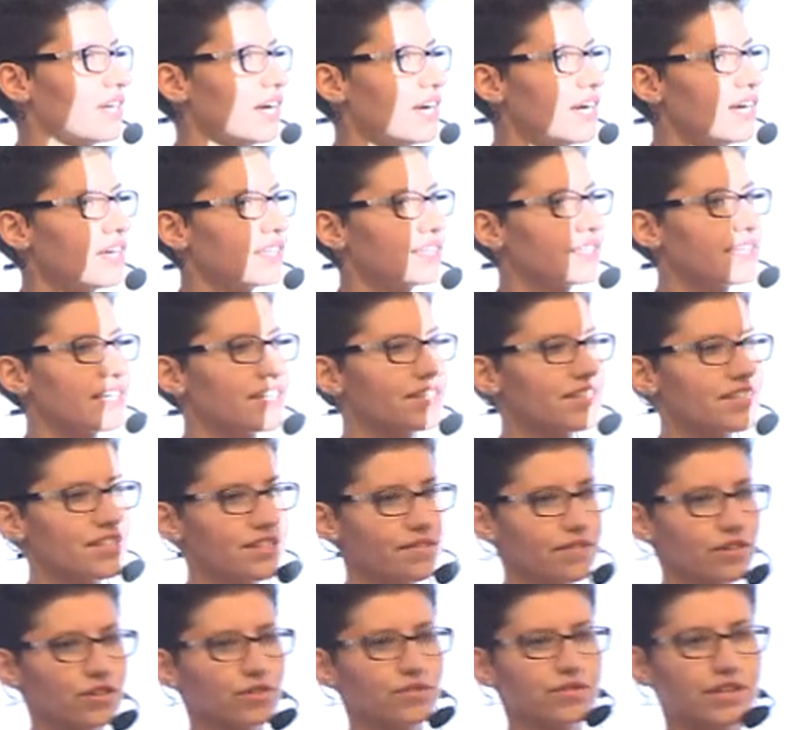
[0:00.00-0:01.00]
bug.
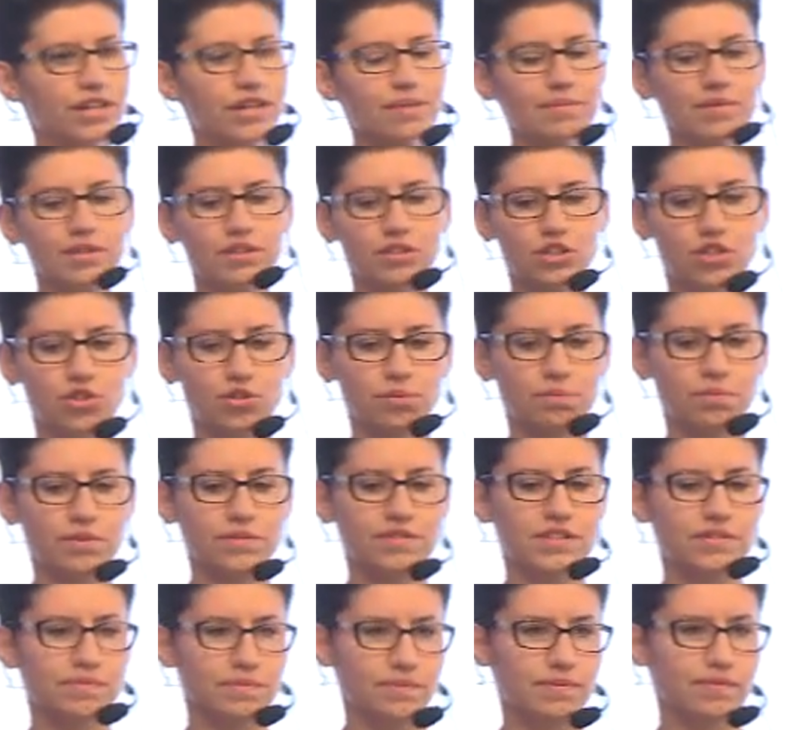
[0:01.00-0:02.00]
Then
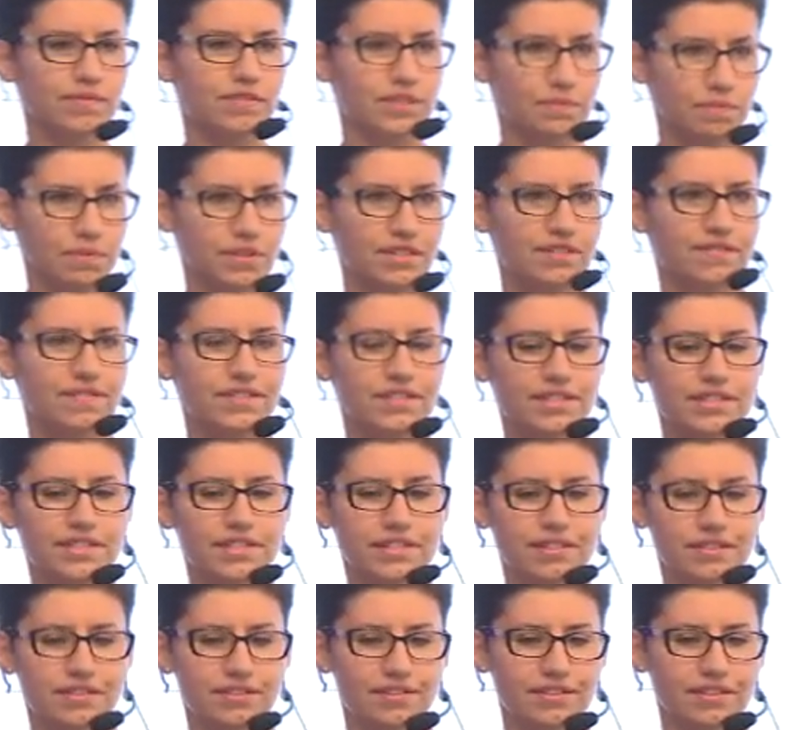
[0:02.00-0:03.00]
developers won't have
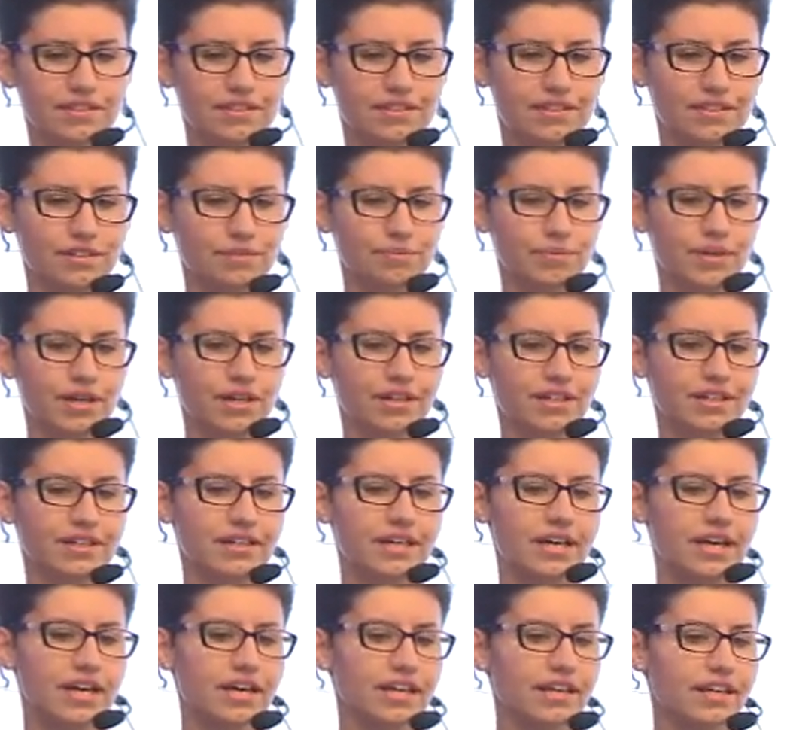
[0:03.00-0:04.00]
to waste
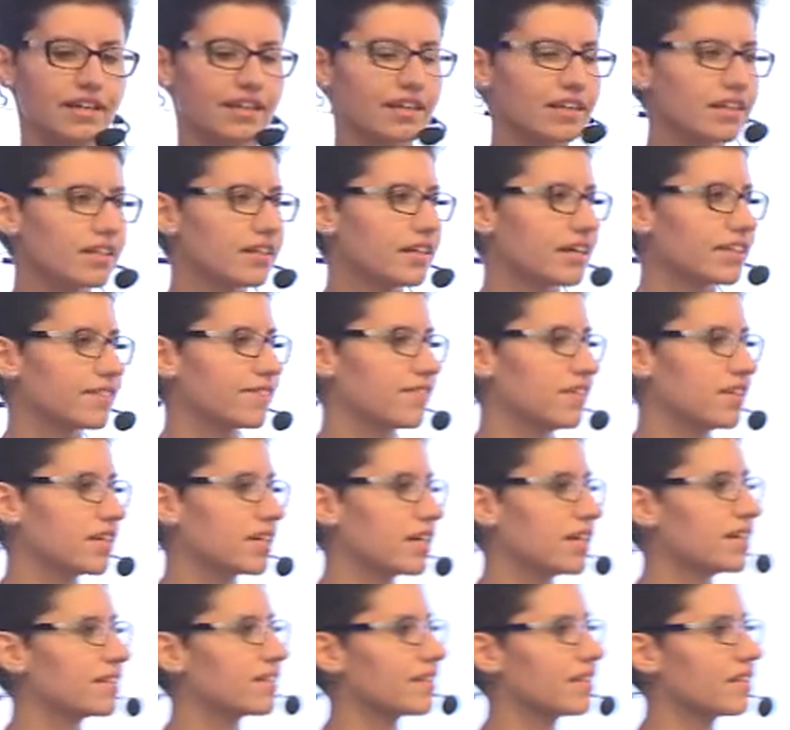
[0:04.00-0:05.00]
time to
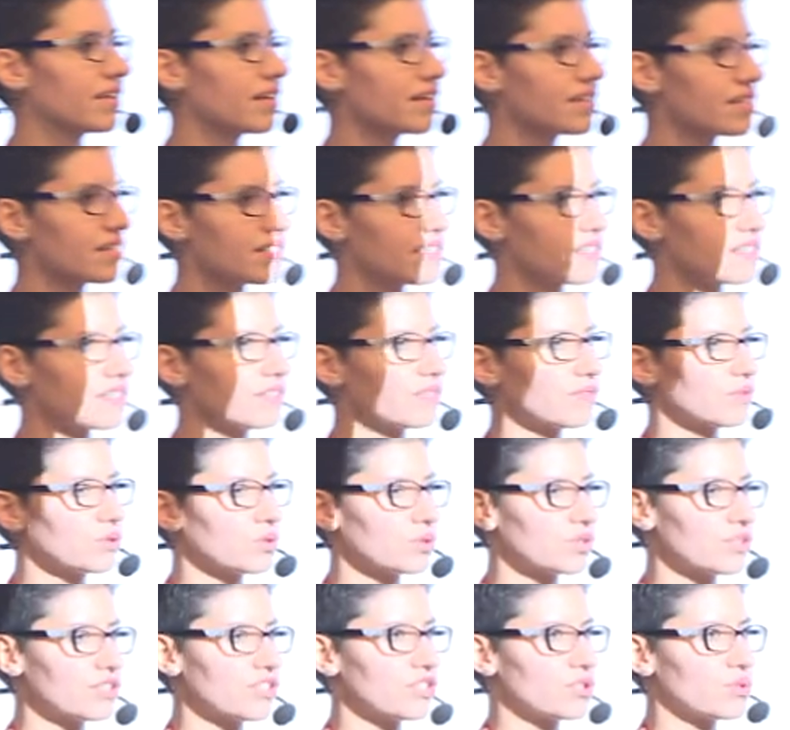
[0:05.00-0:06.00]
reproduce bugs
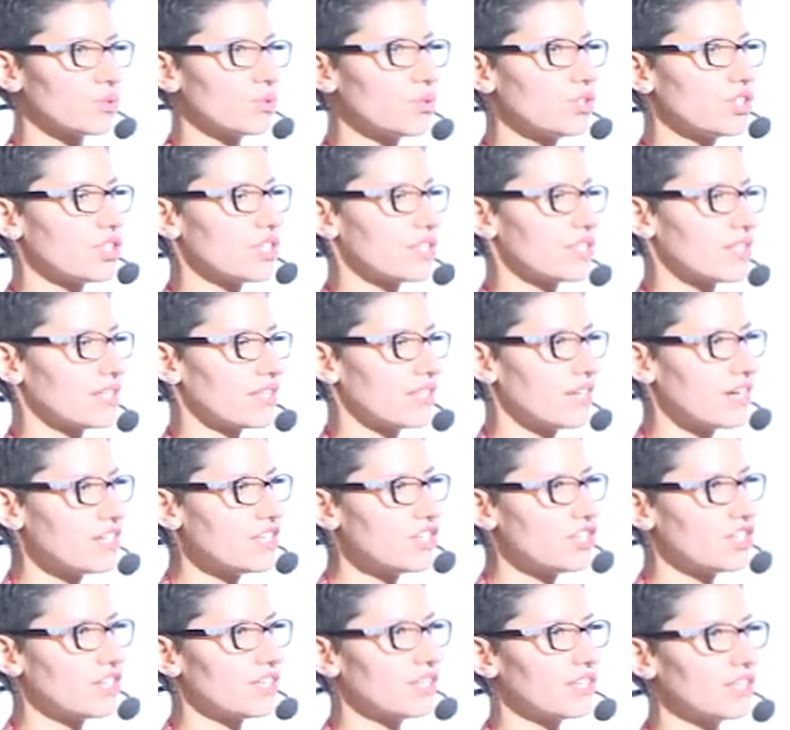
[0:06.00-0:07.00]
or to
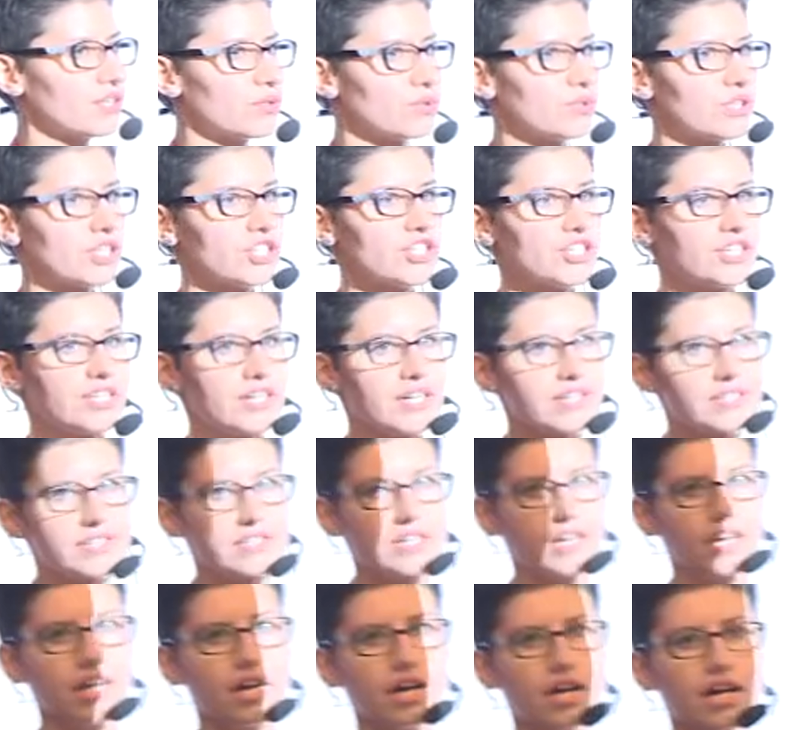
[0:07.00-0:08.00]
distract
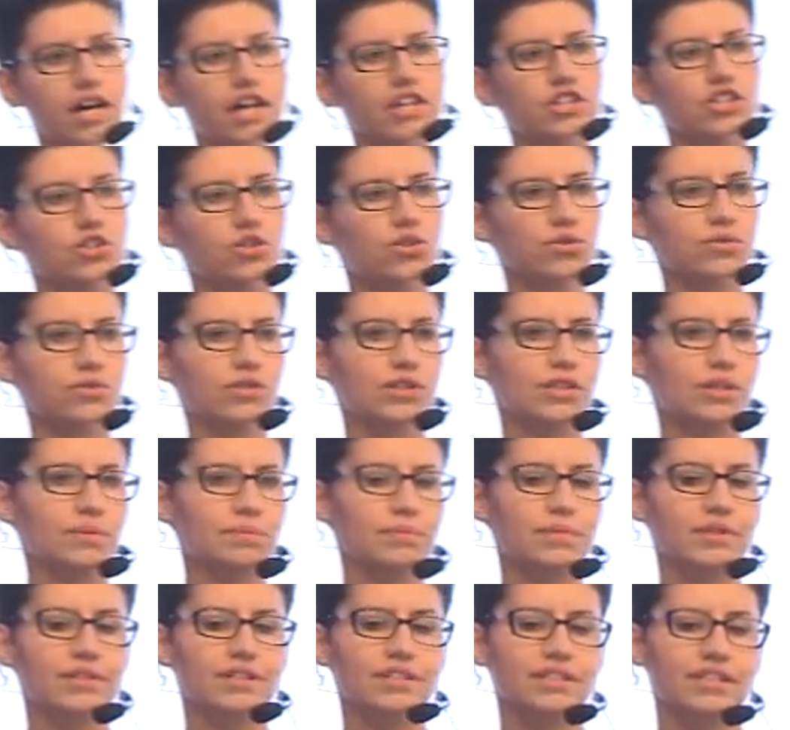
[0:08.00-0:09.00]
us
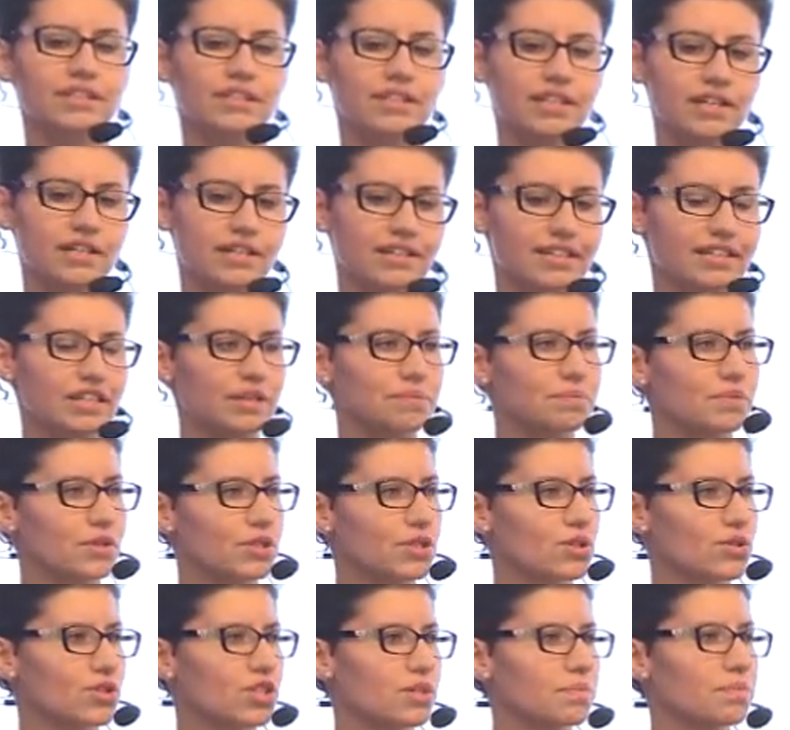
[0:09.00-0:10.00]
from
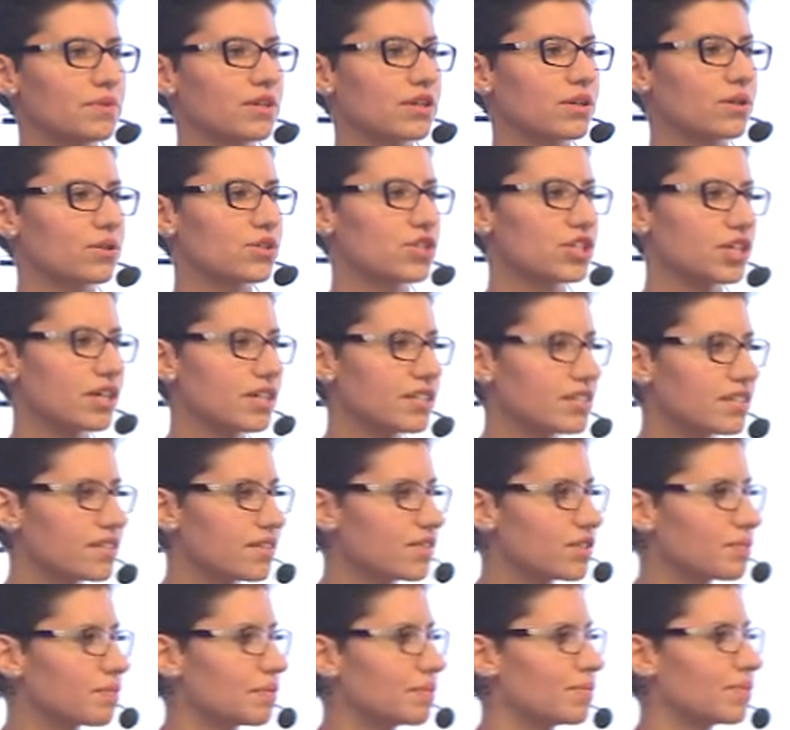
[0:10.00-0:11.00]
task at
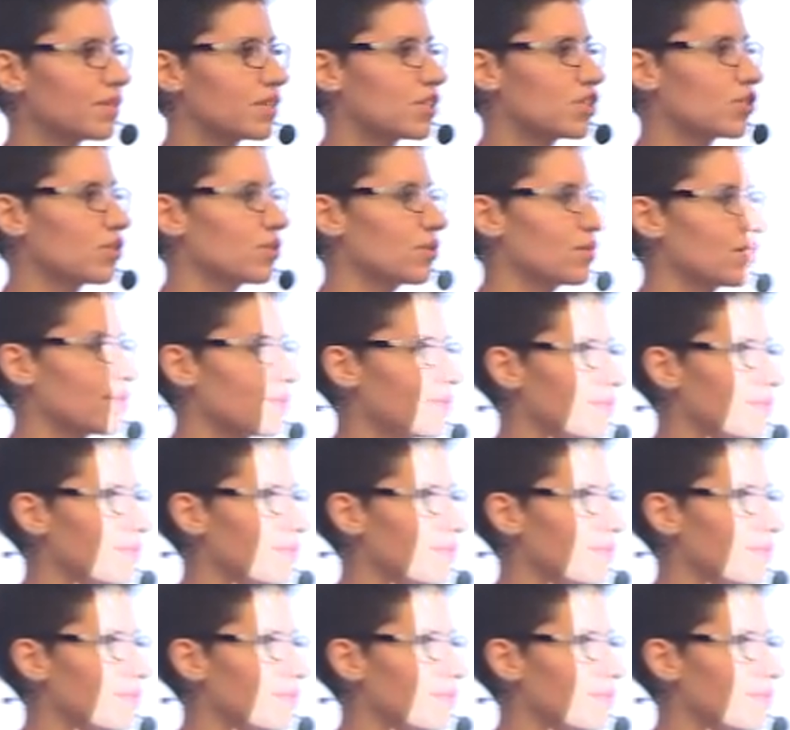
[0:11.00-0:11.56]
hand, so